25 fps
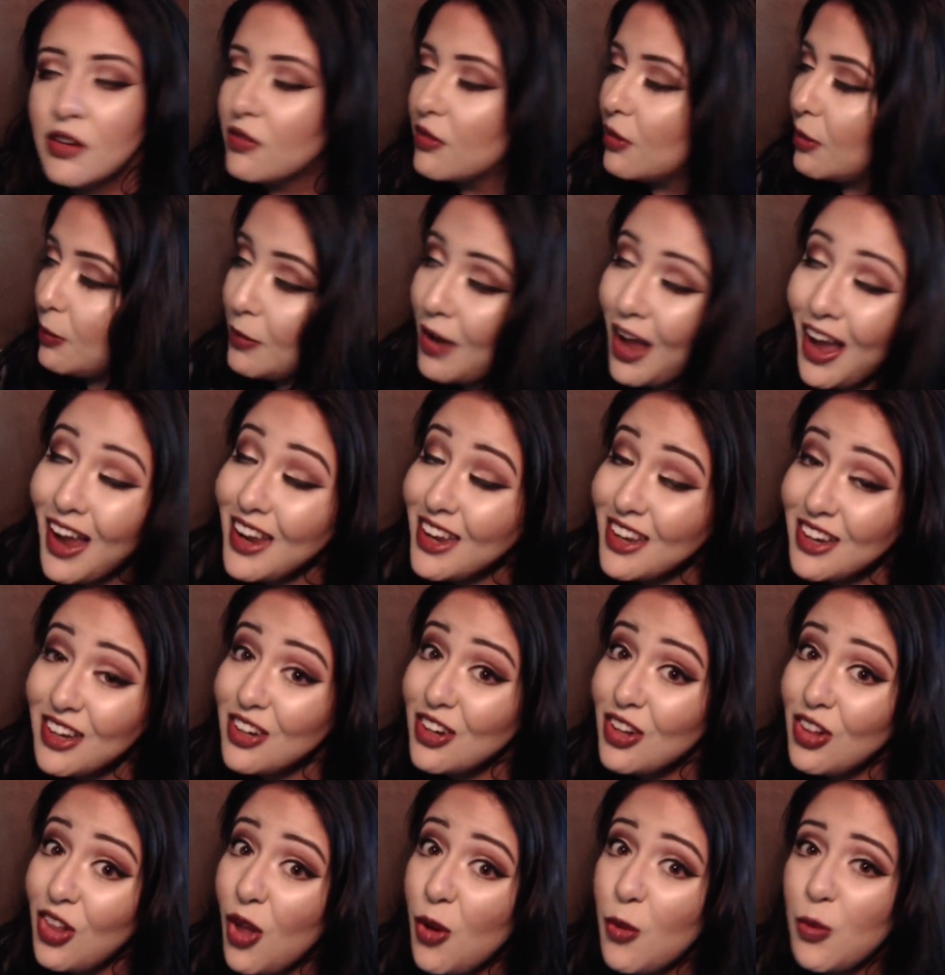from high-end
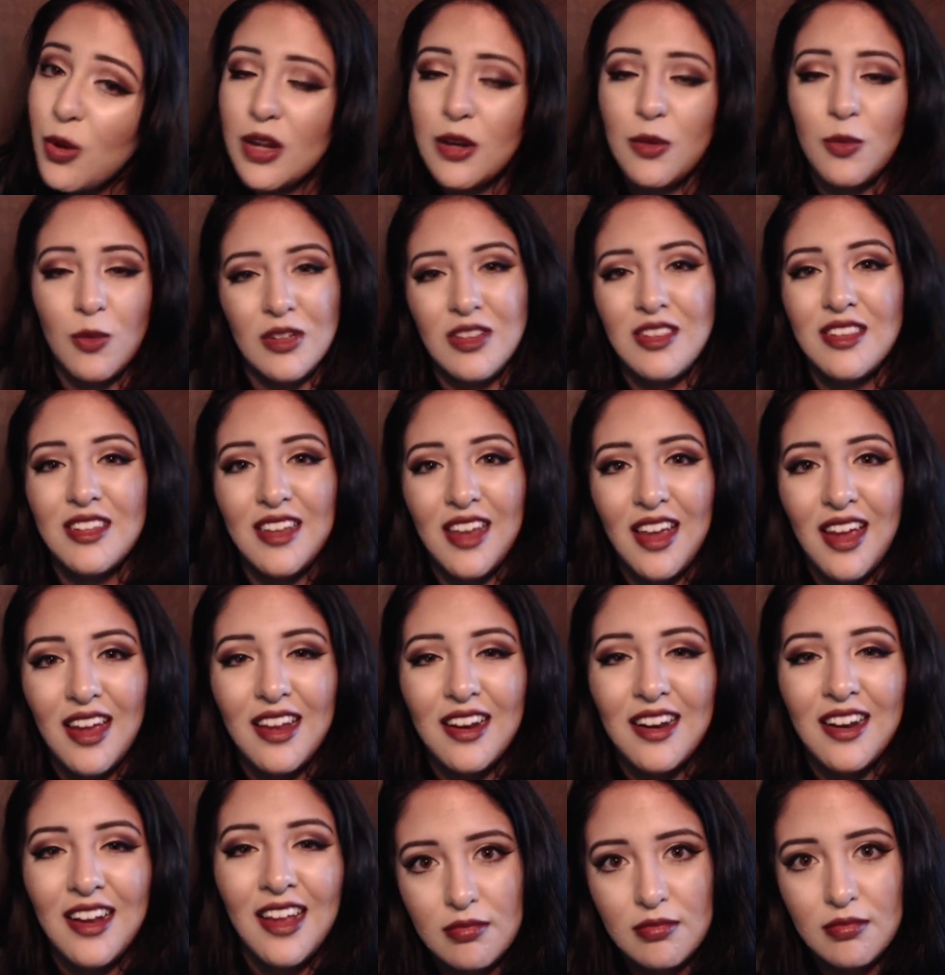and low-end, once again,